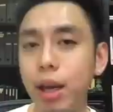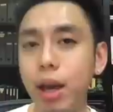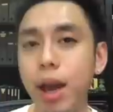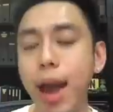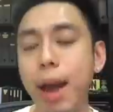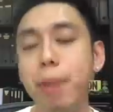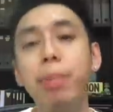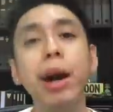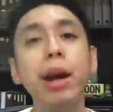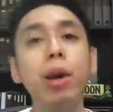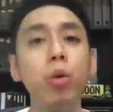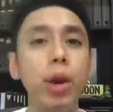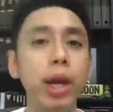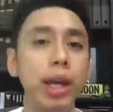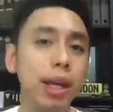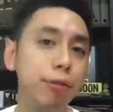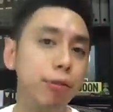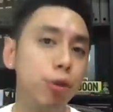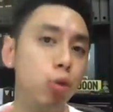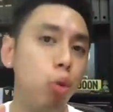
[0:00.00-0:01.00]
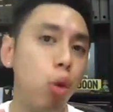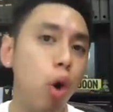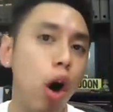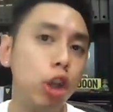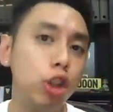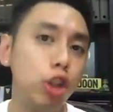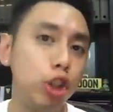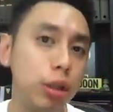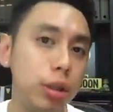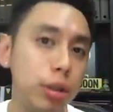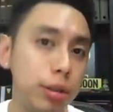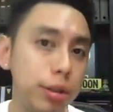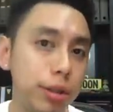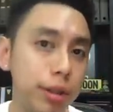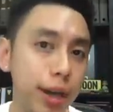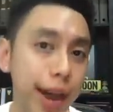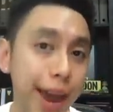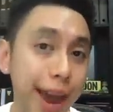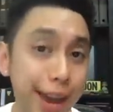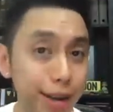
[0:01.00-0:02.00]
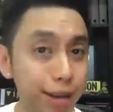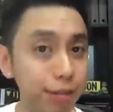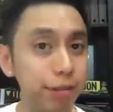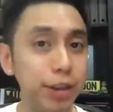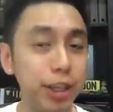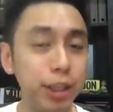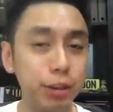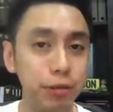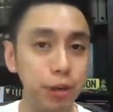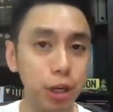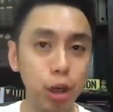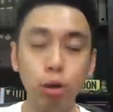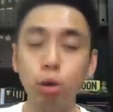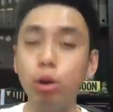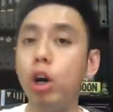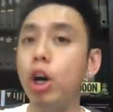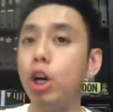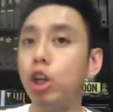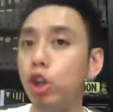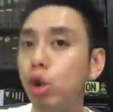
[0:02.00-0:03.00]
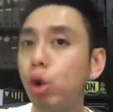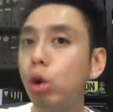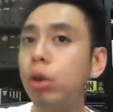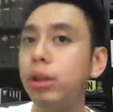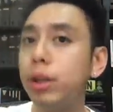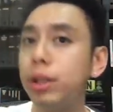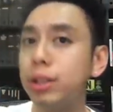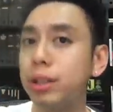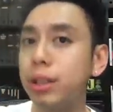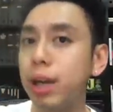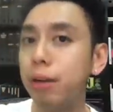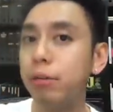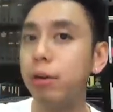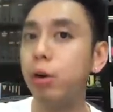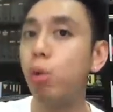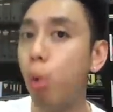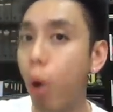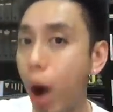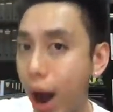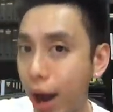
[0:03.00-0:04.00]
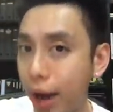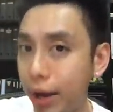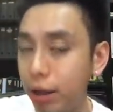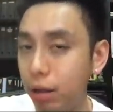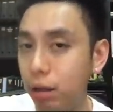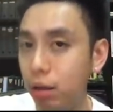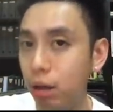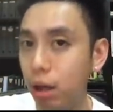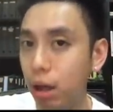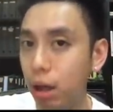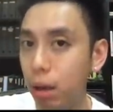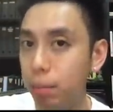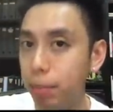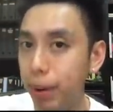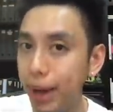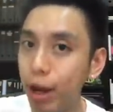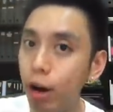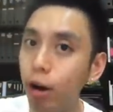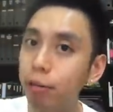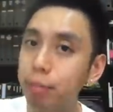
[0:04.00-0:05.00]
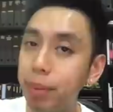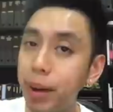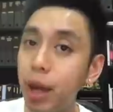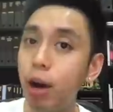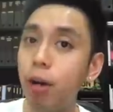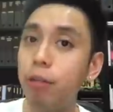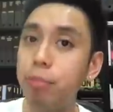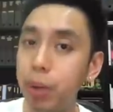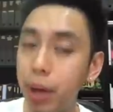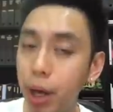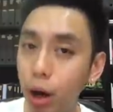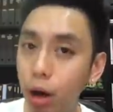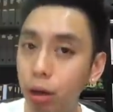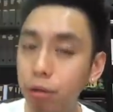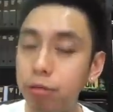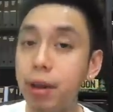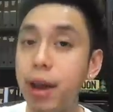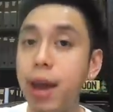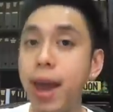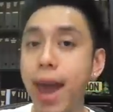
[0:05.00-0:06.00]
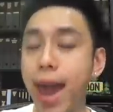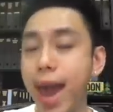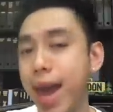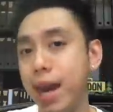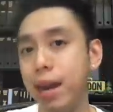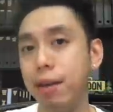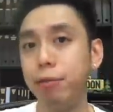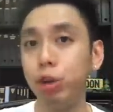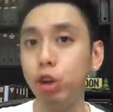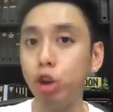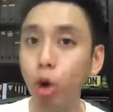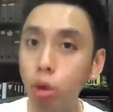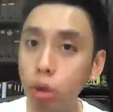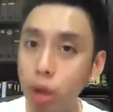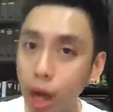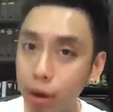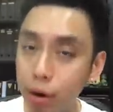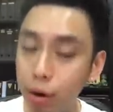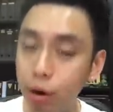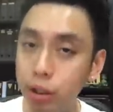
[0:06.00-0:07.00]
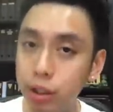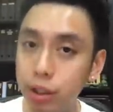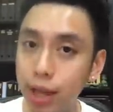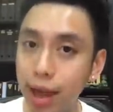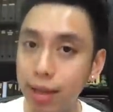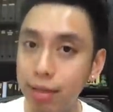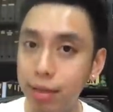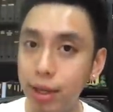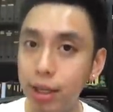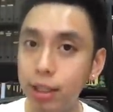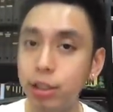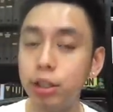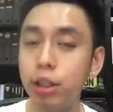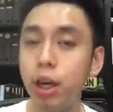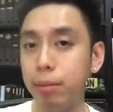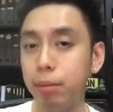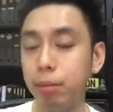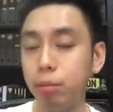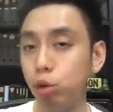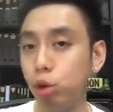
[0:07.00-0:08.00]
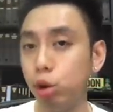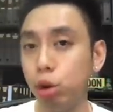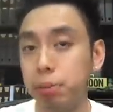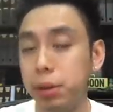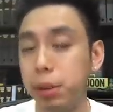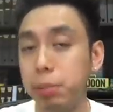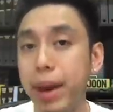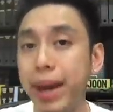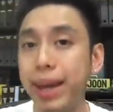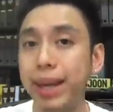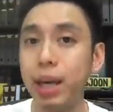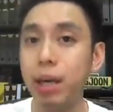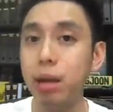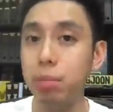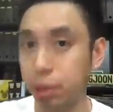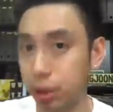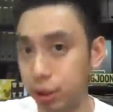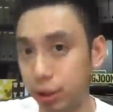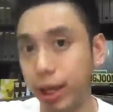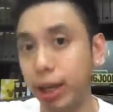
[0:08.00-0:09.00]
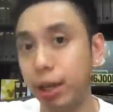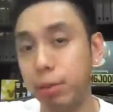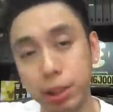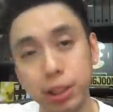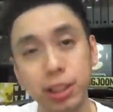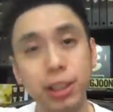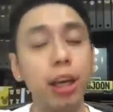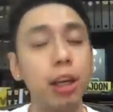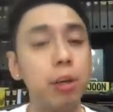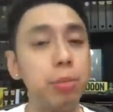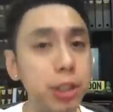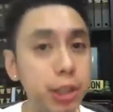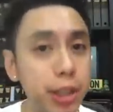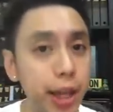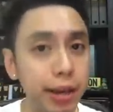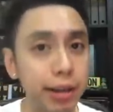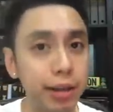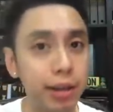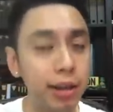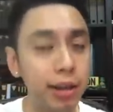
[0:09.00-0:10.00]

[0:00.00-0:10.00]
and by the way, if you watch till the end of this video, you'll discover why, payoff, payoff, payoff. And if you don't understand this, you'll be making mistake, mistake, mistake.